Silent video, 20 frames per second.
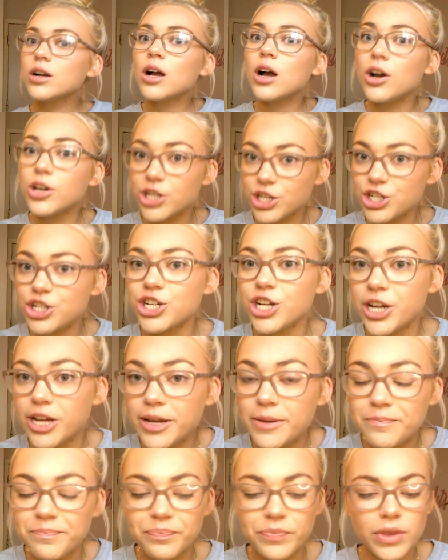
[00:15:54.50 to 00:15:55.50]
kind of
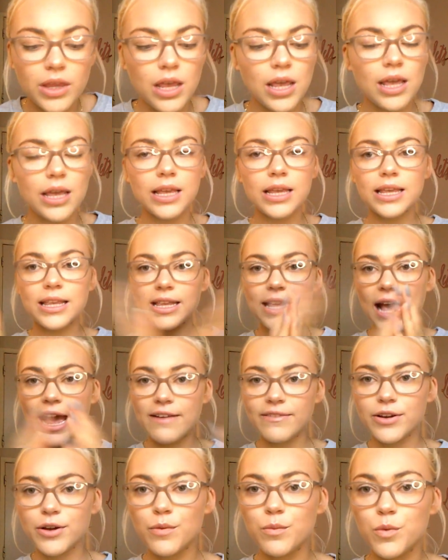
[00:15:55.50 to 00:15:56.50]
shit,
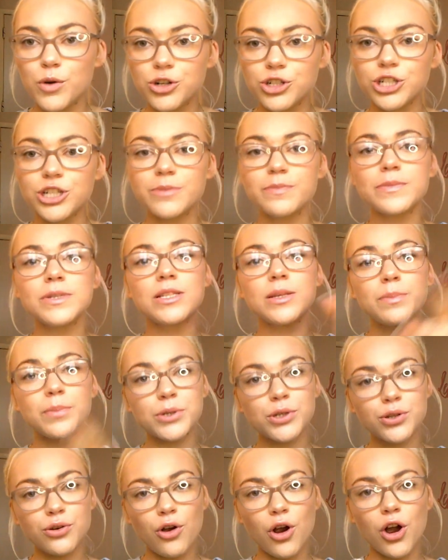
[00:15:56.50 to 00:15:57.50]
carry on watching,
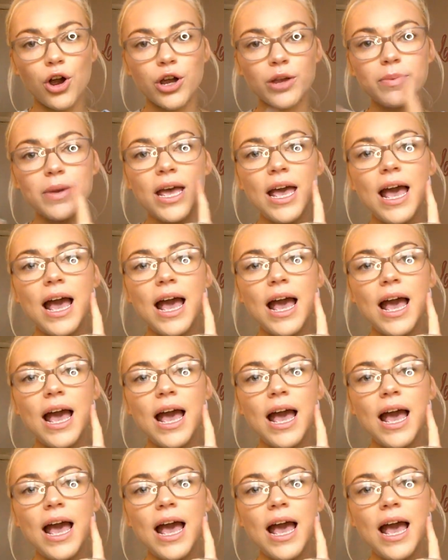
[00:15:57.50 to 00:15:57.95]
subscribe,